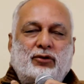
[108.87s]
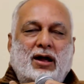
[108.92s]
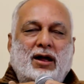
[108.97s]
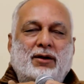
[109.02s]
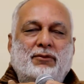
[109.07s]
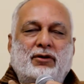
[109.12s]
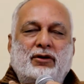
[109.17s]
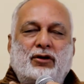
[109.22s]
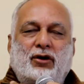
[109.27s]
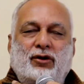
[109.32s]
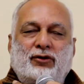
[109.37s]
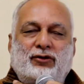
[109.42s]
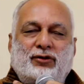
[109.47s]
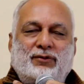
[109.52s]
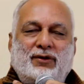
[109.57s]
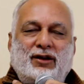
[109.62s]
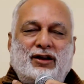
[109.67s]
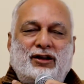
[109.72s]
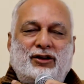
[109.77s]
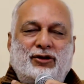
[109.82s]
So I was
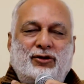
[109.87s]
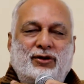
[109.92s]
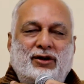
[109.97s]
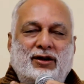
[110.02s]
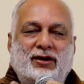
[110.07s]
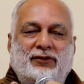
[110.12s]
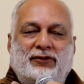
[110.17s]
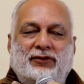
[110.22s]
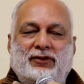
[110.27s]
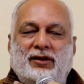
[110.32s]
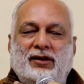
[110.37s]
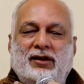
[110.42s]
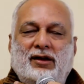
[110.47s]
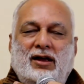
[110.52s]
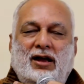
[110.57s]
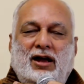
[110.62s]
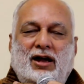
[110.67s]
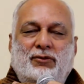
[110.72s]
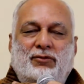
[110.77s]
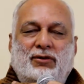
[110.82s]
also very
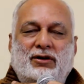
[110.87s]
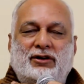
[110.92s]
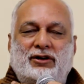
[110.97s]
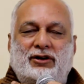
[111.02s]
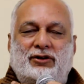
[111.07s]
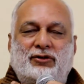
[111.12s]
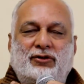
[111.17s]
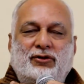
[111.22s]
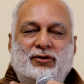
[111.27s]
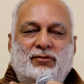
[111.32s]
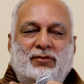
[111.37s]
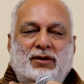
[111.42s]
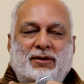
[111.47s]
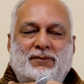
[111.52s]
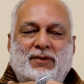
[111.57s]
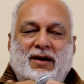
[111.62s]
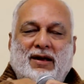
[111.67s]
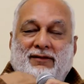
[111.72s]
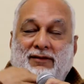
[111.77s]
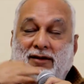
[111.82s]
curious. I wanted to know
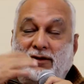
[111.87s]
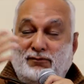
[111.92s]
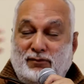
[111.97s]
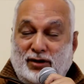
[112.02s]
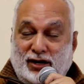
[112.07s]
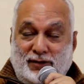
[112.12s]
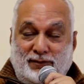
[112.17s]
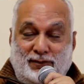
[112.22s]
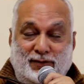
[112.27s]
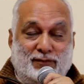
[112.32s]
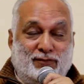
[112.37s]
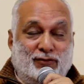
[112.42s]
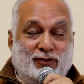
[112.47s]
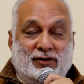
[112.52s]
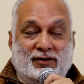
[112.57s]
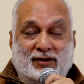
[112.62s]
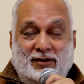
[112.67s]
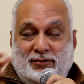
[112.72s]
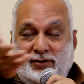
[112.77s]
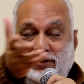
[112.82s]
my past life. Many
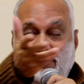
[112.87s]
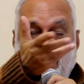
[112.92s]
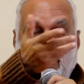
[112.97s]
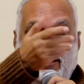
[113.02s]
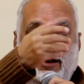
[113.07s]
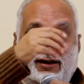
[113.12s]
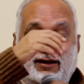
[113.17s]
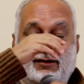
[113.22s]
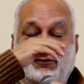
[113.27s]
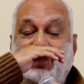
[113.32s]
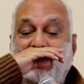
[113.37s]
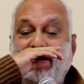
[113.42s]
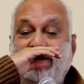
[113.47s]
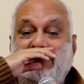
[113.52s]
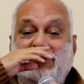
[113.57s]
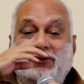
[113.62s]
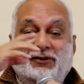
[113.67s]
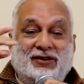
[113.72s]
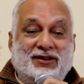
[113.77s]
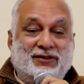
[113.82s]
people, everybody want
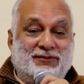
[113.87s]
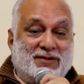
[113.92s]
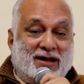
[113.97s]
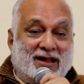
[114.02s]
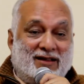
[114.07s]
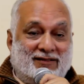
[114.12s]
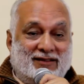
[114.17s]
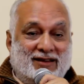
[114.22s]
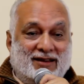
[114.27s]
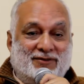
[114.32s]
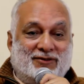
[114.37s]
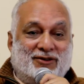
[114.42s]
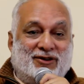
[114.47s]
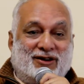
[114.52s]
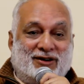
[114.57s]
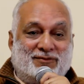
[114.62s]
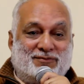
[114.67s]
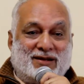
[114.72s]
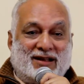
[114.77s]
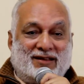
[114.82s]
to know his past life or
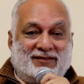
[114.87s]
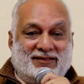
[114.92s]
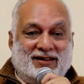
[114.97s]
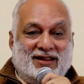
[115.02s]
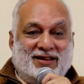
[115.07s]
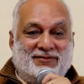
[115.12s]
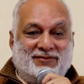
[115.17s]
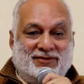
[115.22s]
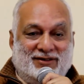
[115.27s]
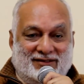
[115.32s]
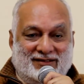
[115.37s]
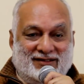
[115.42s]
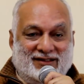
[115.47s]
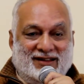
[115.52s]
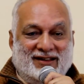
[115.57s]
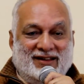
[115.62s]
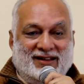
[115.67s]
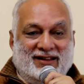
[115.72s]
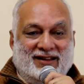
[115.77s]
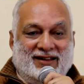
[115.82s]
her past life.
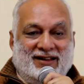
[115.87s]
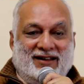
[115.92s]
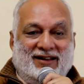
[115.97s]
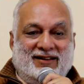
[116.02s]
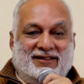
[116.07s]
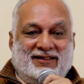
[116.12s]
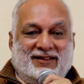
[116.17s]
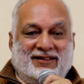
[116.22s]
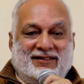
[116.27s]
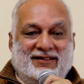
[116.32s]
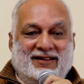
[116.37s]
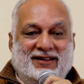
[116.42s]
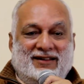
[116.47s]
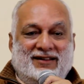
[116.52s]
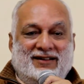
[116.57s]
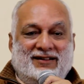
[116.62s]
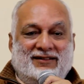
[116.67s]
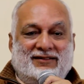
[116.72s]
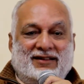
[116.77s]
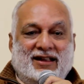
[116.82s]
It's
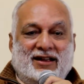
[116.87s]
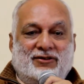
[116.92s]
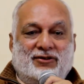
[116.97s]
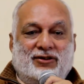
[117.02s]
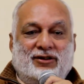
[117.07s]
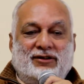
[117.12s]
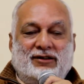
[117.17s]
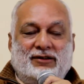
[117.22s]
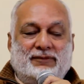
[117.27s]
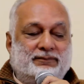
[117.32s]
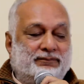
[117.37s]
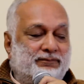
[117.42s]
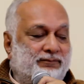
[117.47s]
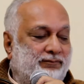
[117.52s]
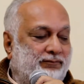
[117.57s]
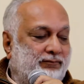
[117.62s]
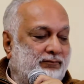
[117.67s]
a psychology.